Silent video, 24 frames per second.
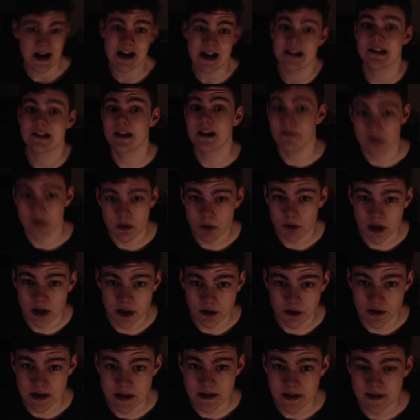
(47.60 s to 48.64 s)
as 71
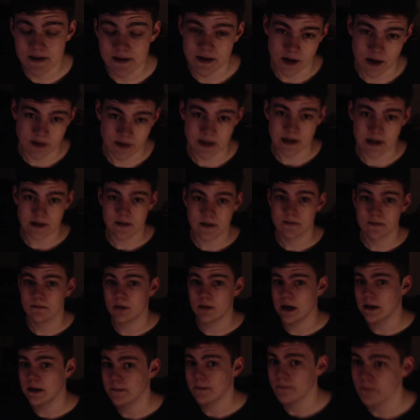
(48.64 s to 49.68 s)
degrees Celsius,
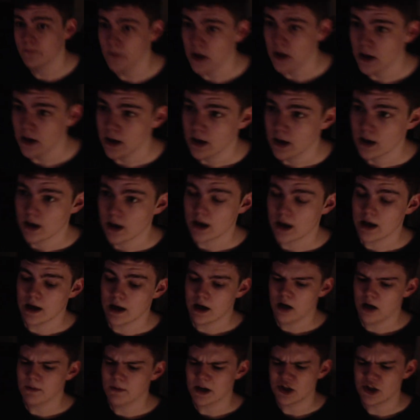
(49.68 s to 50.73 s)
right?
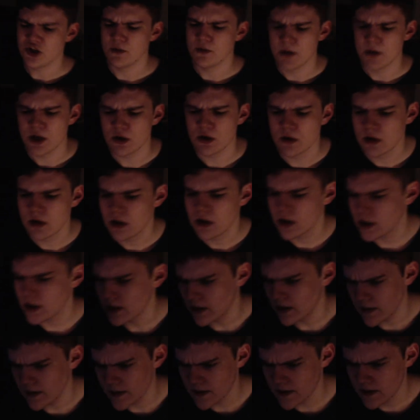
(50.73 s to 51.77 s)
On my GPU,
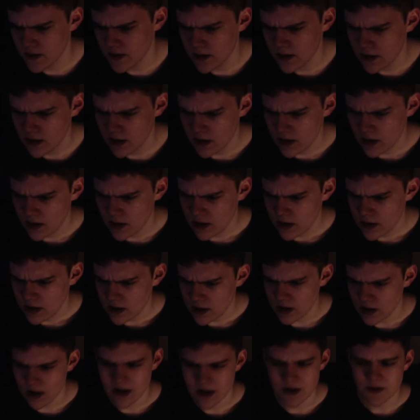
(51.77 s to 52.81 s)
because you
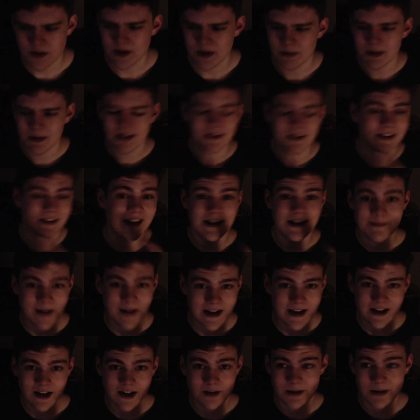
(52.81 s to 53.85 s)
know, I do some light
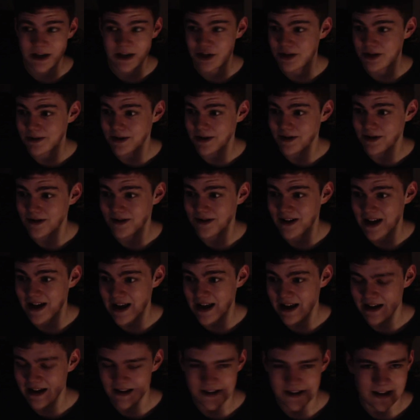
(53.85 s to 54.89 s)
mining on my GPU
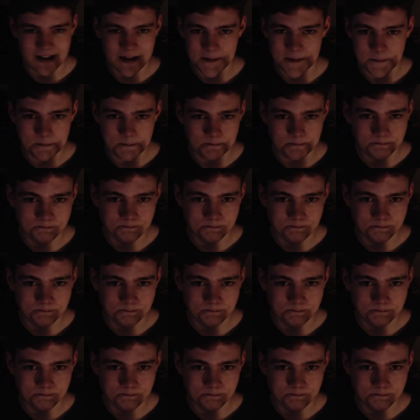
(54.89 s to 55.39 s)
and